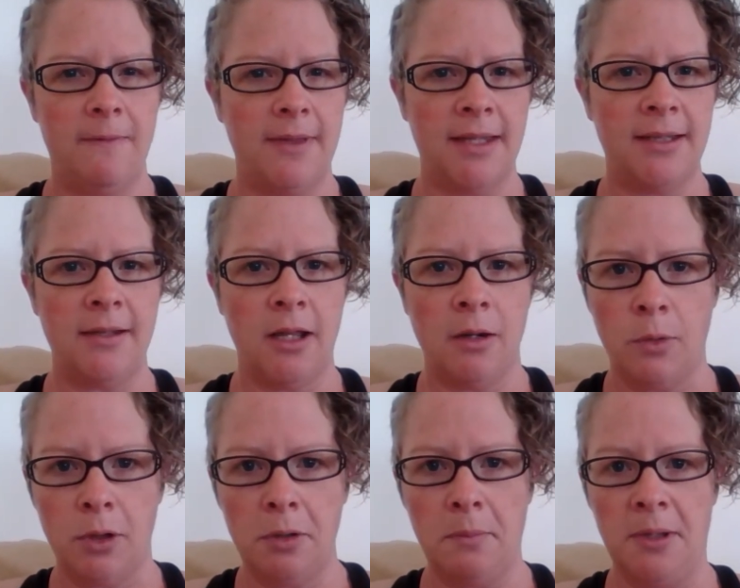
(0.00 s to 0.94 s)
That's not a
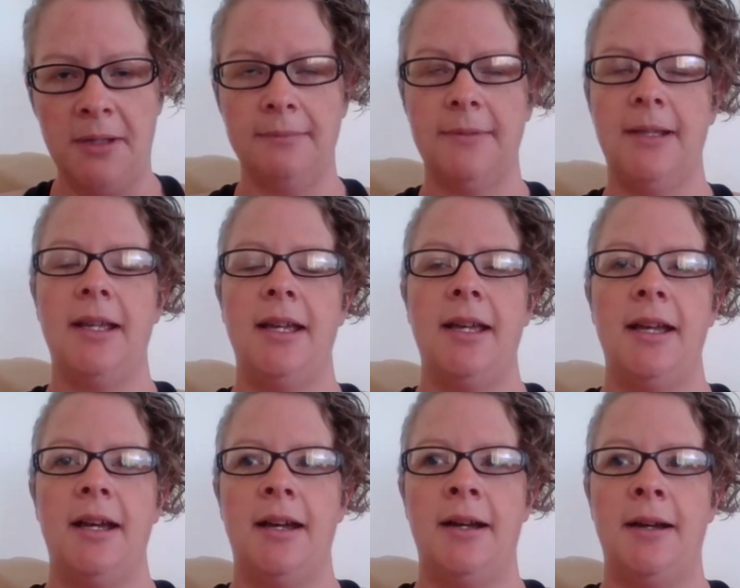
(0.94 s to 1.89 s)
word, but
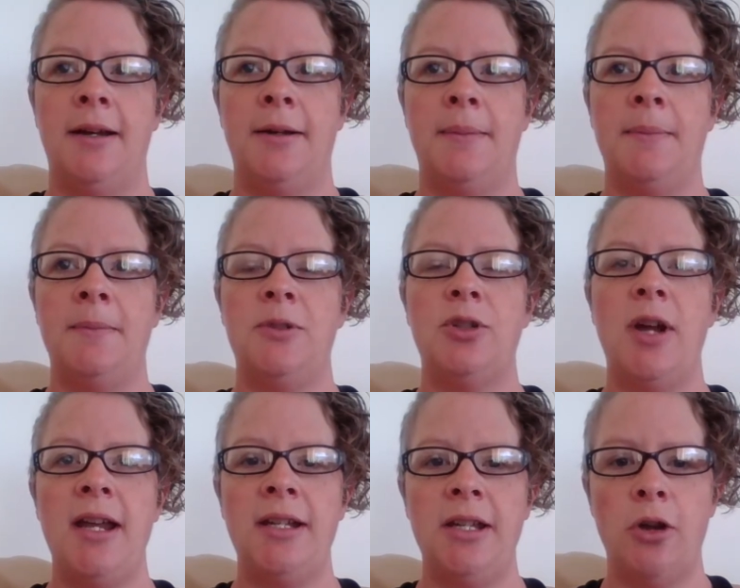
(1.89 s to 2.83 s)

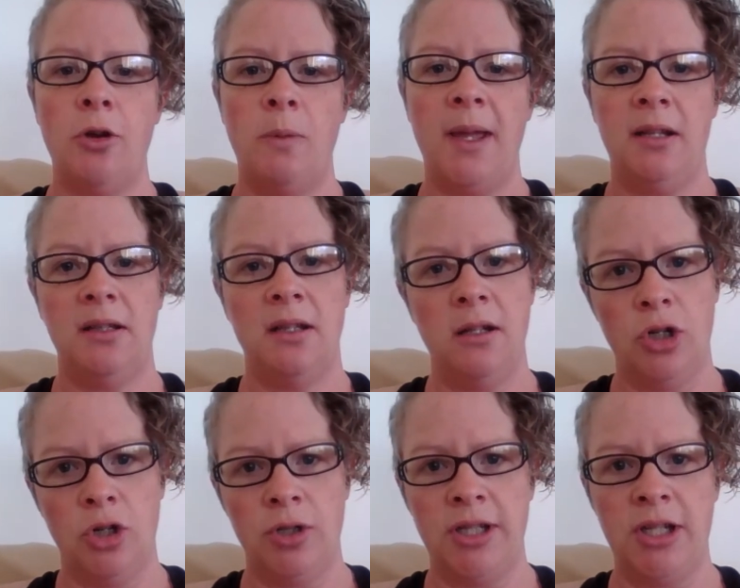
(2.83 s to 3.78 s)
trying to go to bed a little
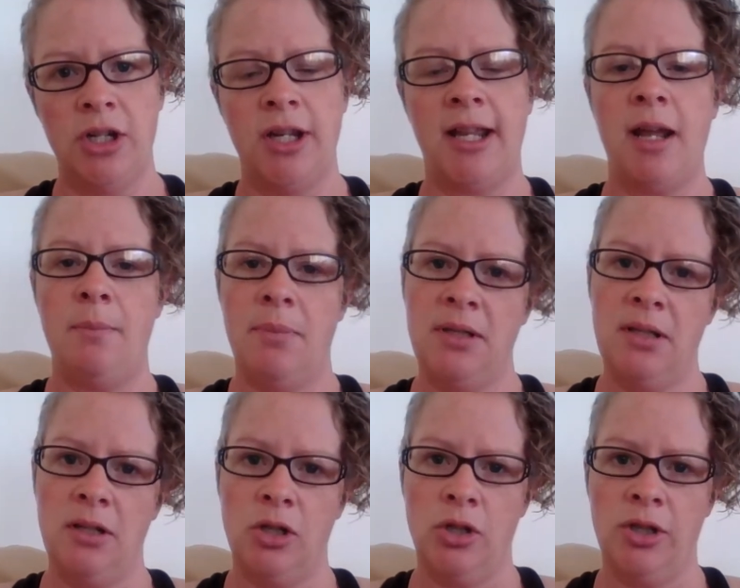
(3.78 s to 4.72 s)
earlier, get up a
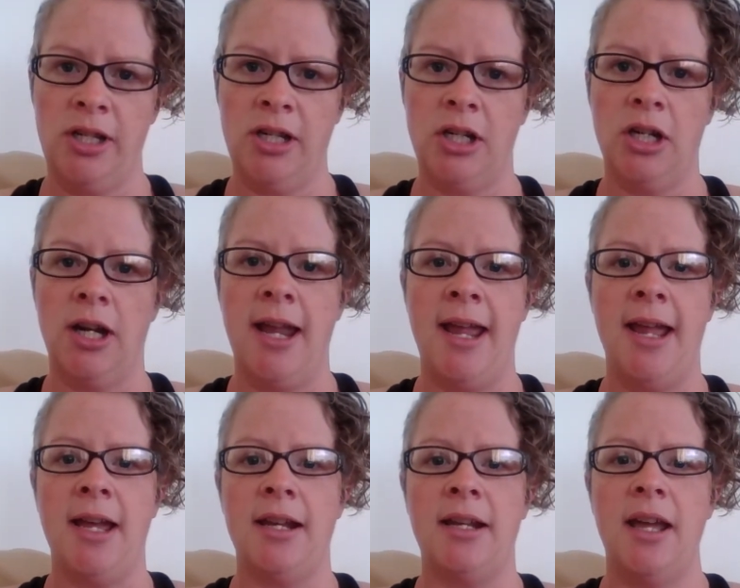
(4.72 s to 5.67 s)
little earlier,
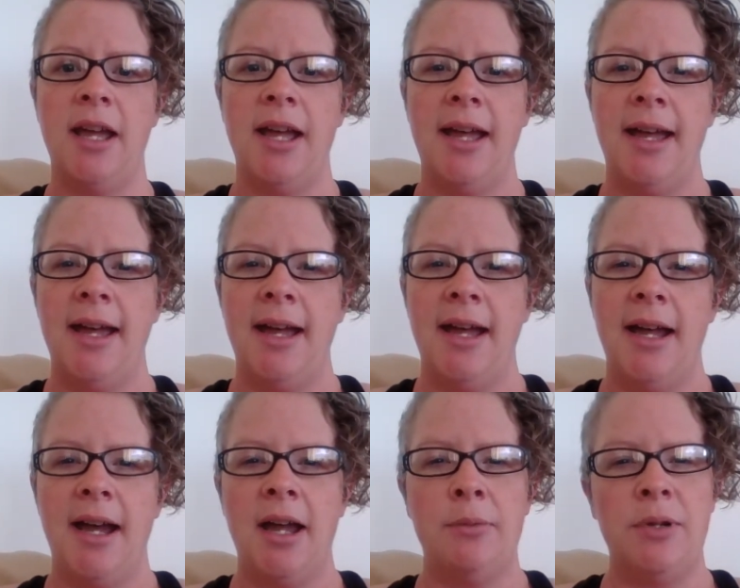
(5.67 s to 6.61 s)
and
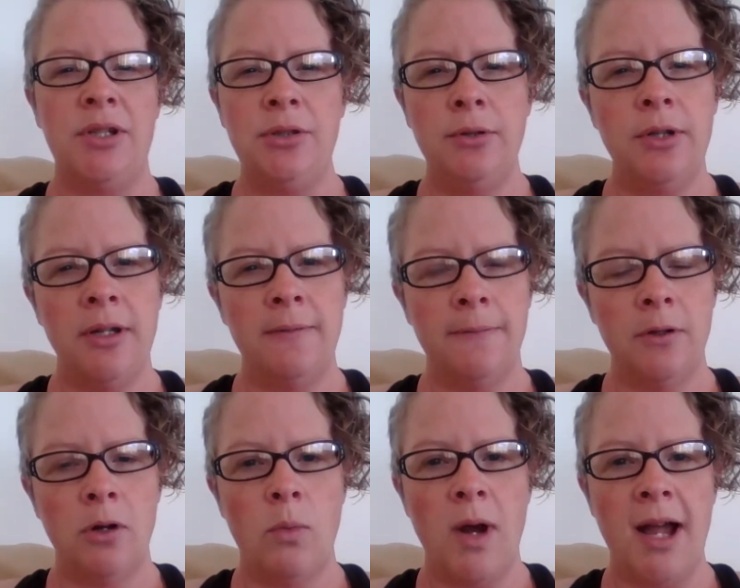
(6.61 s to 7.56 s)
I would do good for
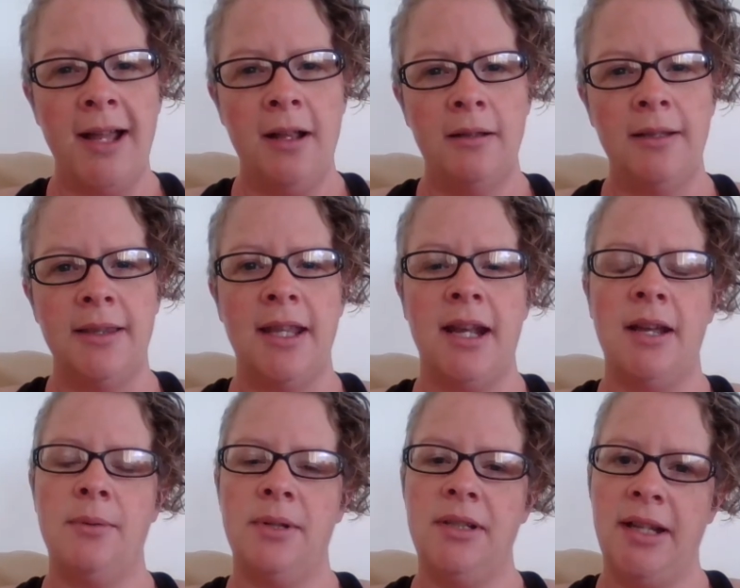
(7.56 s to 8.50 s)
a while, and then I
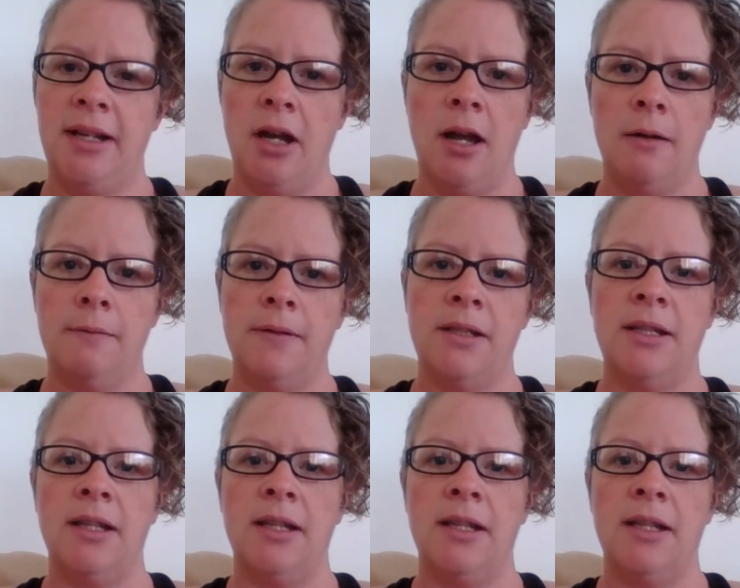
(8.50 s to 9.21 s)
would get off